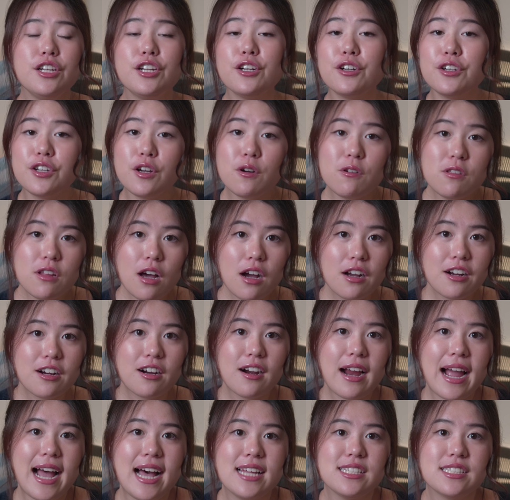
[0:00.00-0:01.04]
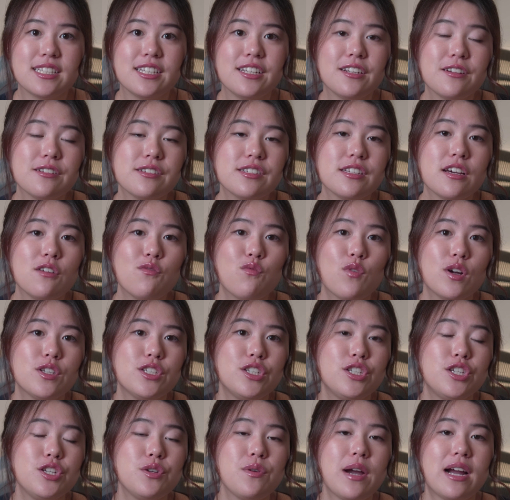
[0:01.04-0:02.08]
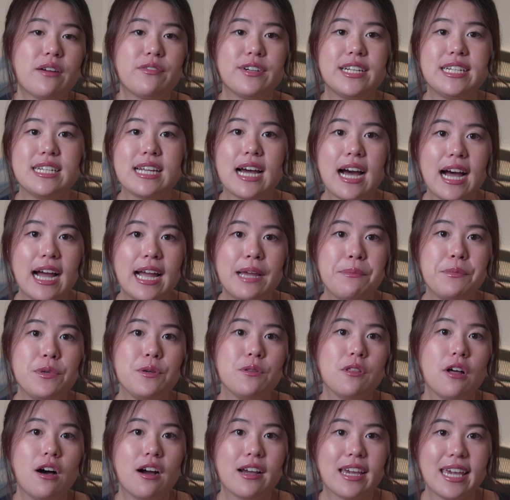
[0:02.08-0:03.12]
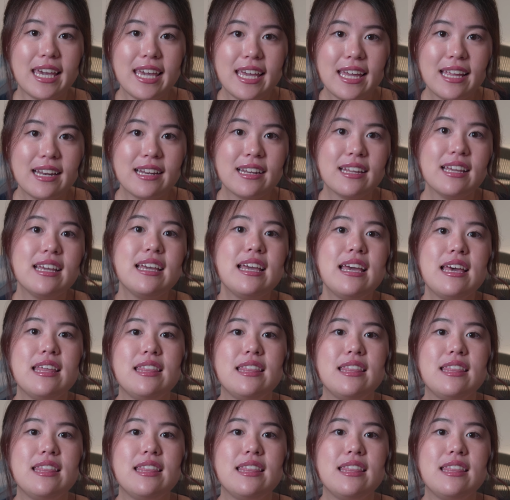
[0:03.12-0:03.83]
You're no longer asking yourself what to do every time you log in.